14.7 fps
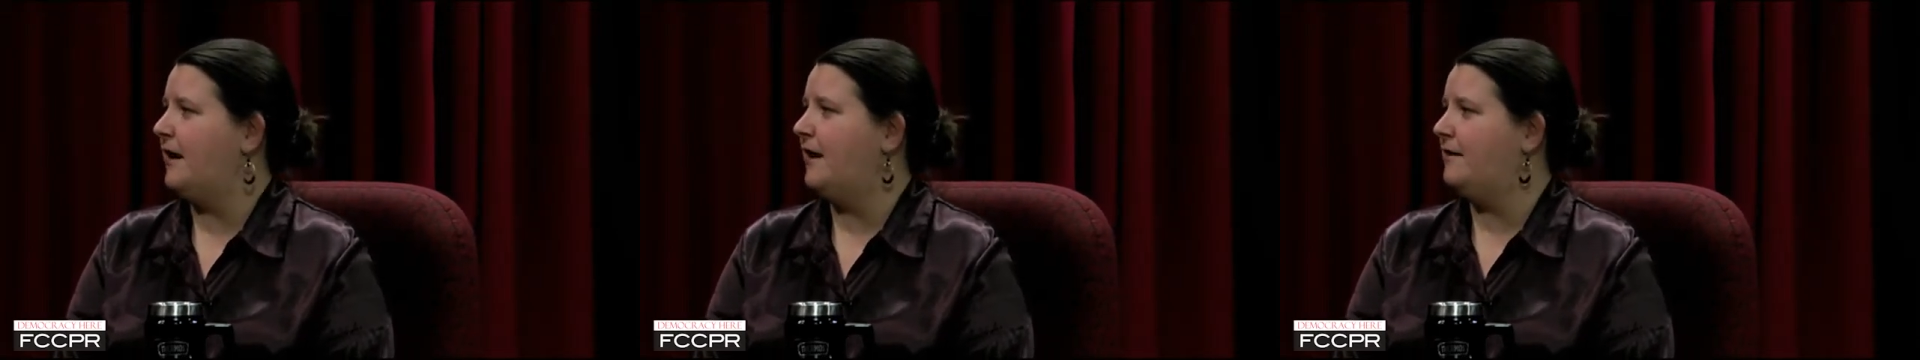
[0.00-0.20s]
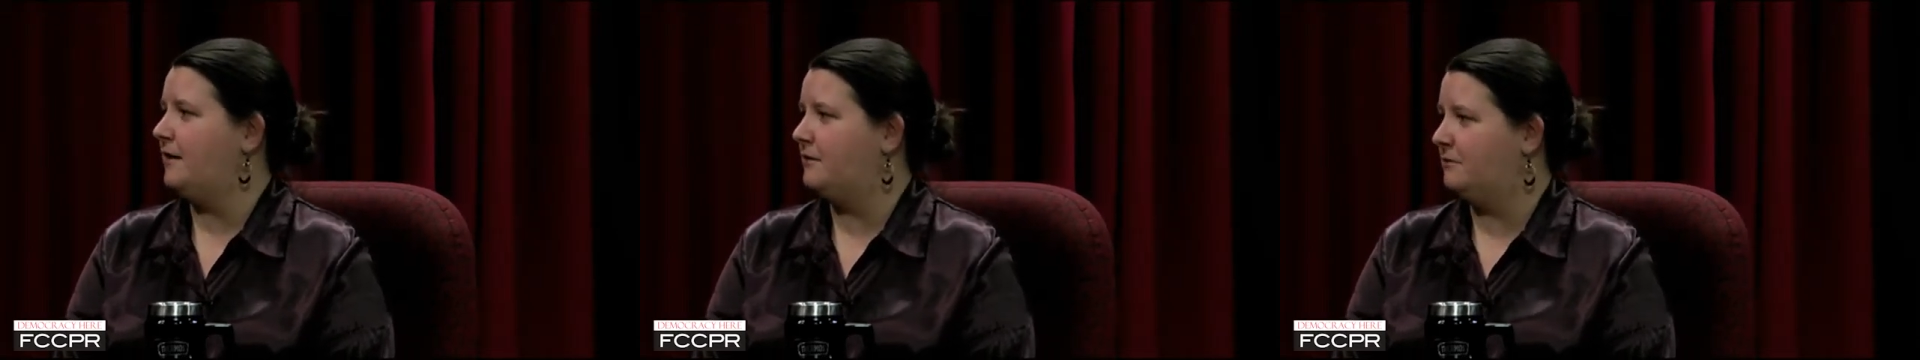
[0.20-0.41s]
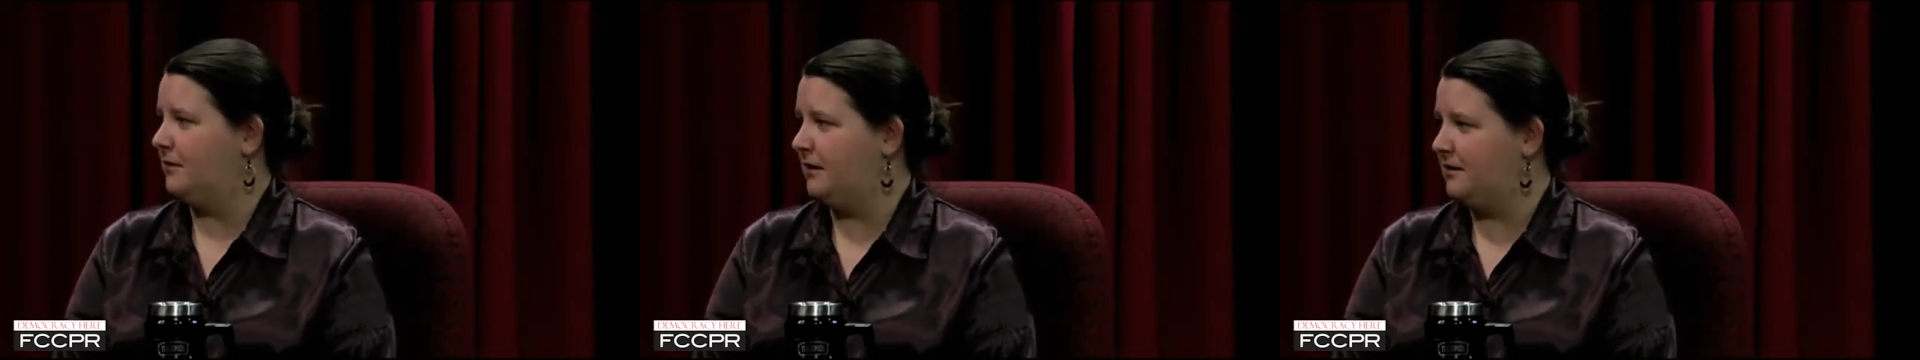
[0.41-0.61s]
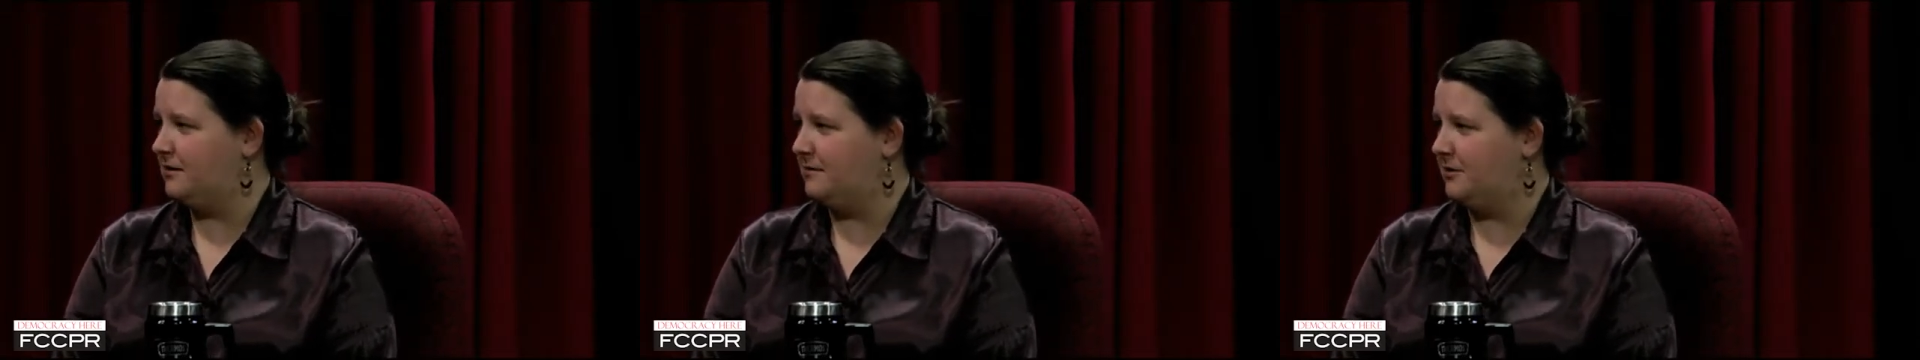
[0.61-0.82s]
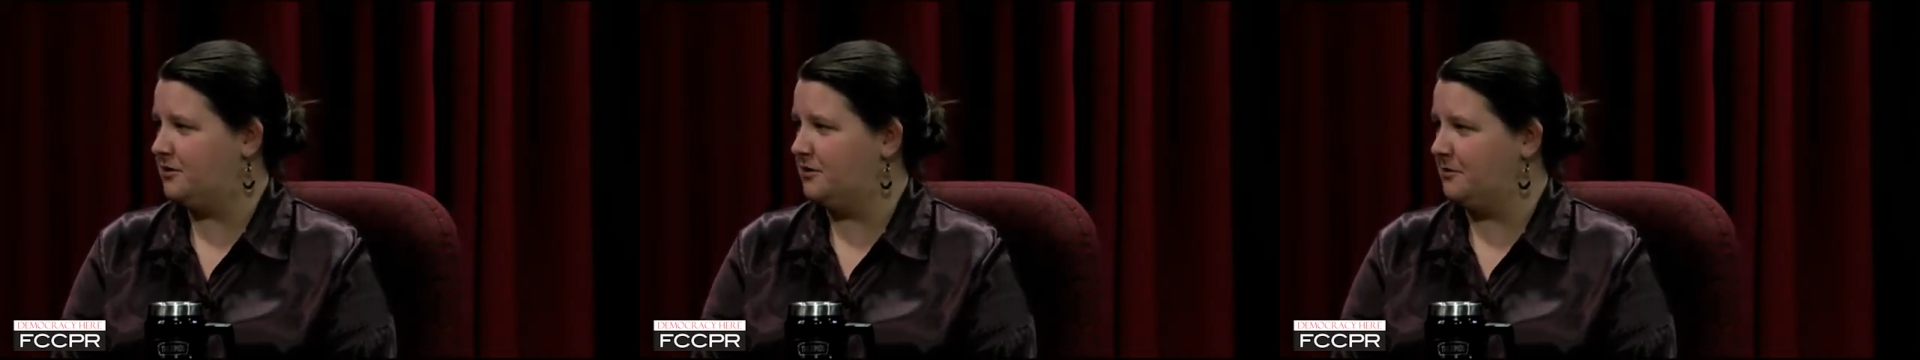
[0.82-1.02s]
and they don't need
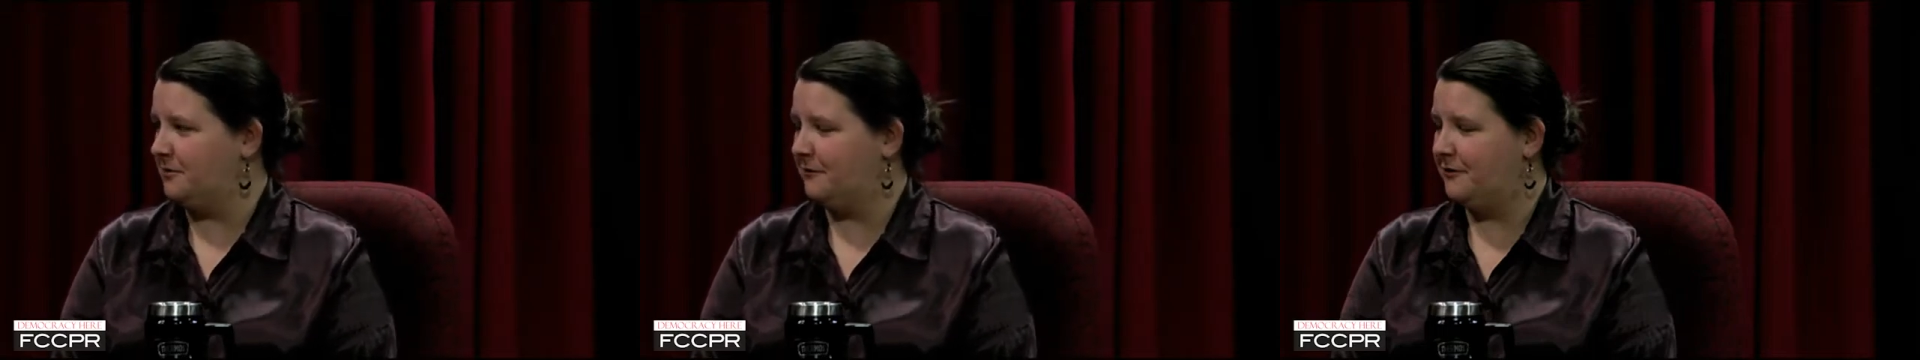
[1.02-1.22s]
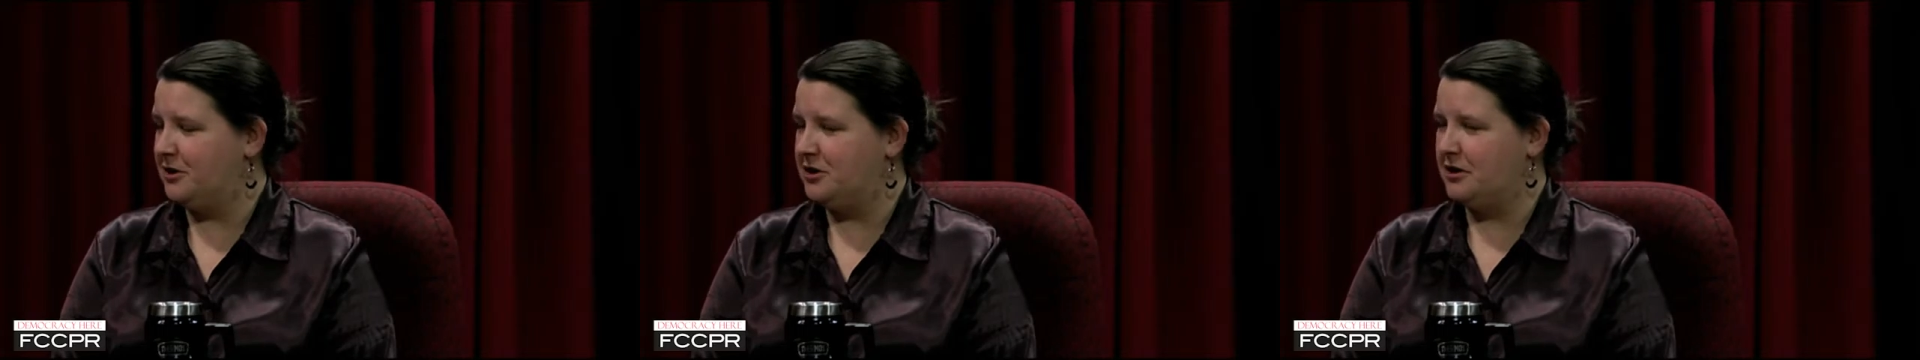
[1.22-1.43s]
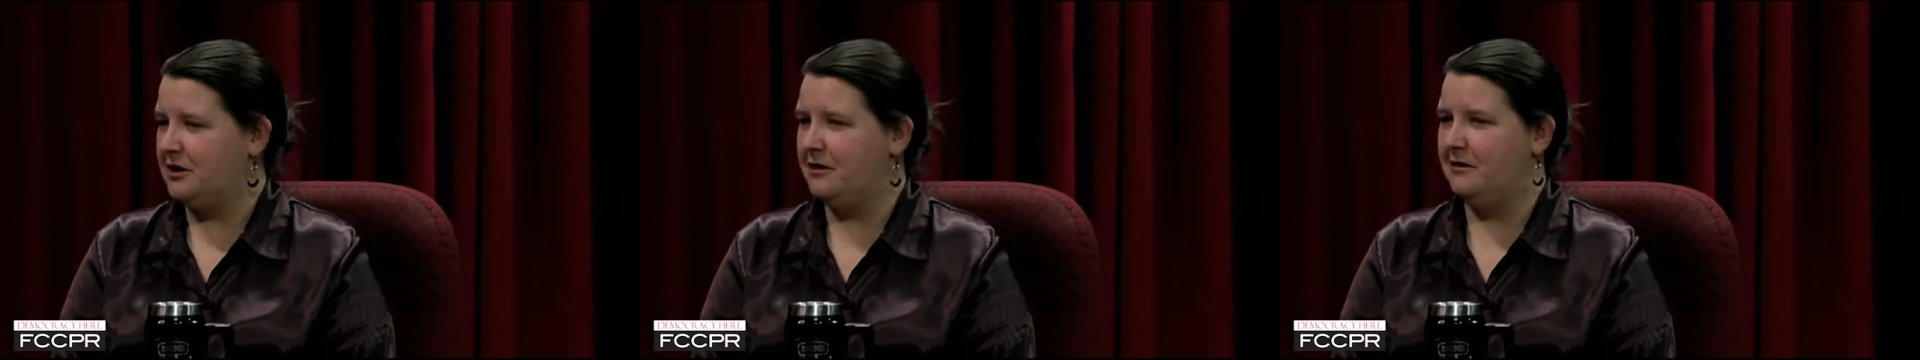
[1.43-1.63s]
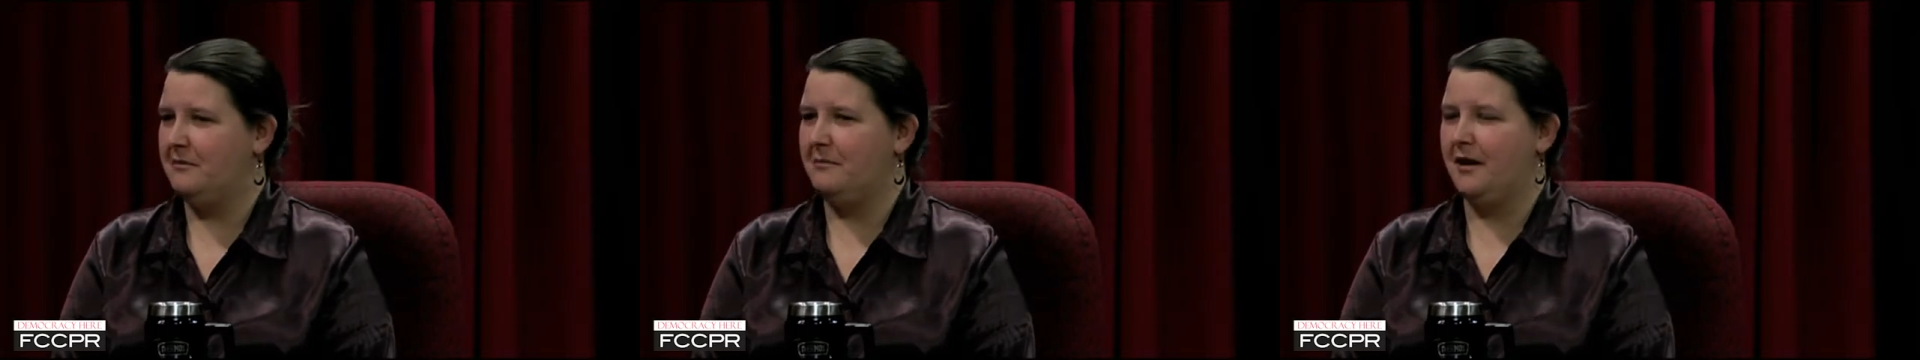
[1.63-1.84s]
as much supervision.